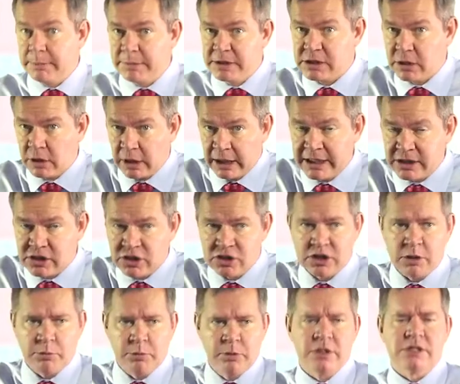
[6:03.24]
a
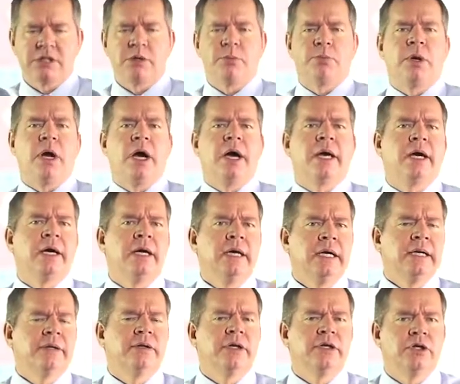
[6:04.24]
relationship with a supplier
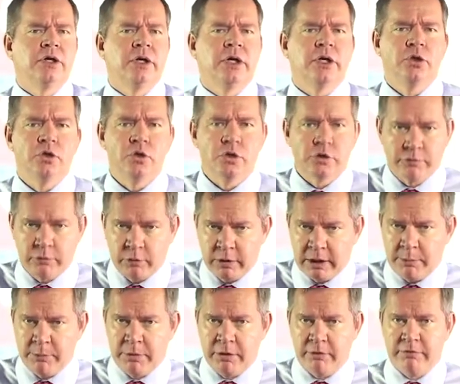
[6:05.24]
that you're going to use for a
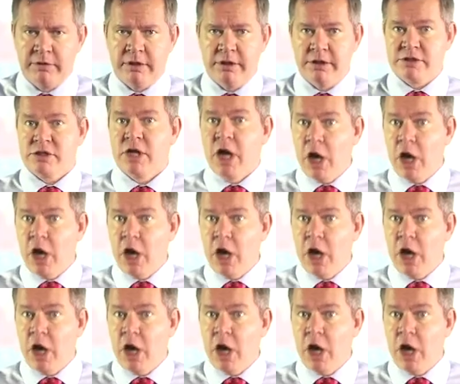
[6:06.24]
number of years,